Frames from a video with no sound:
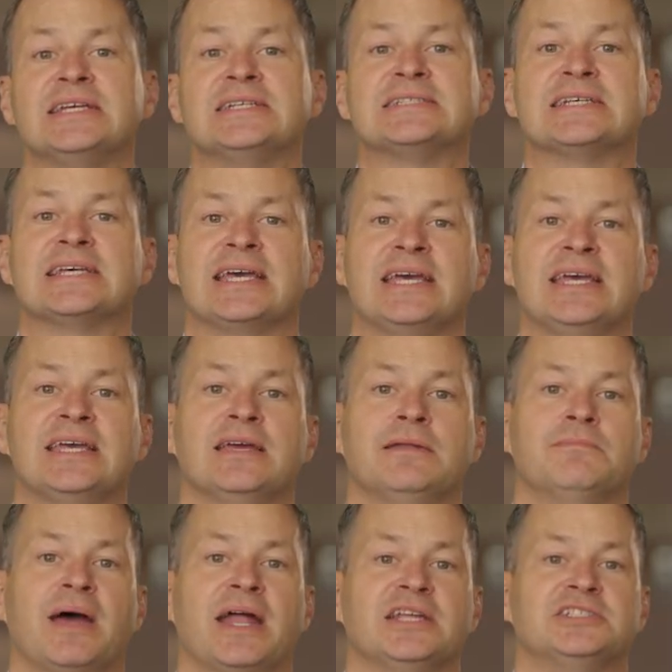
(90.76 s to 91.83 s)
is key
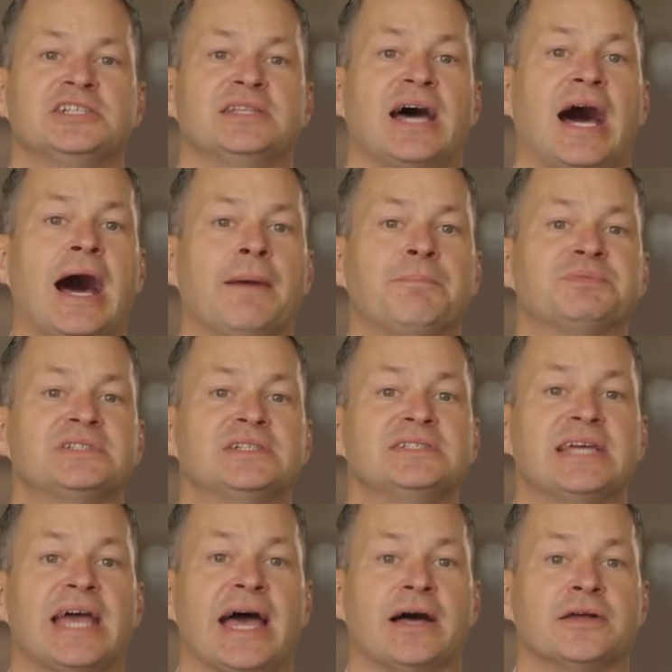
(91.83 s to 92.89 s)
in managing the ups and
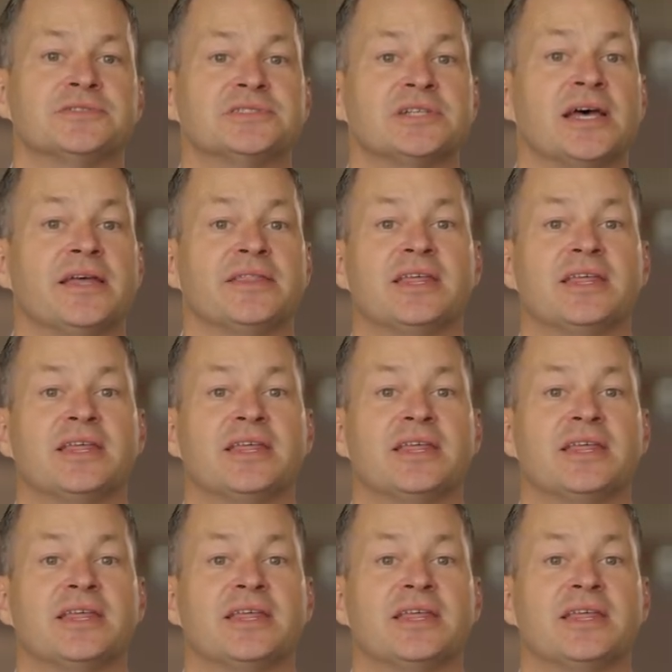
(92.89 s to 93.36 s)
downs